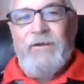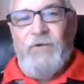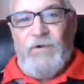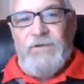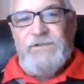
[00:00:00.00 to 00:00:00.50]

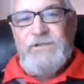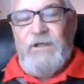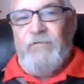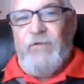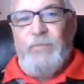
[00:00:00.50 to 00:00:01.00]
that
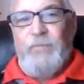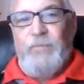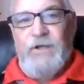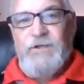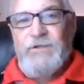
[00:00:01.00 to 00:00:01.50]
either of
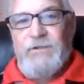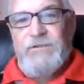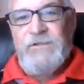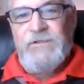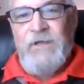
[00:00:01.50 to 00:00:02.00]
these or
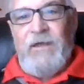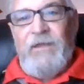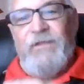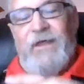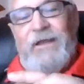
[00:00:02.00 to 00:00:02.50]
both of
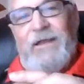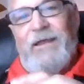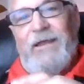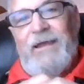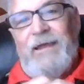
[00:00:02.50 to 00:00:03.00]
these
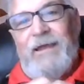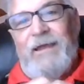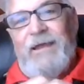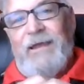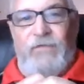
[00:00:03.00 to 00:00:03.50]

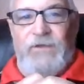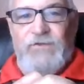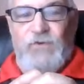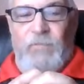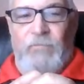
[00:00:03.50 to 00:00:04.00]
gentlemen
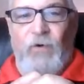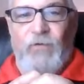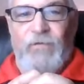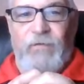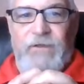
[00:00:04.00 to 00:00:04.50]

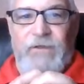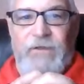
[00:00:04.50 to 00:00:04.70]
have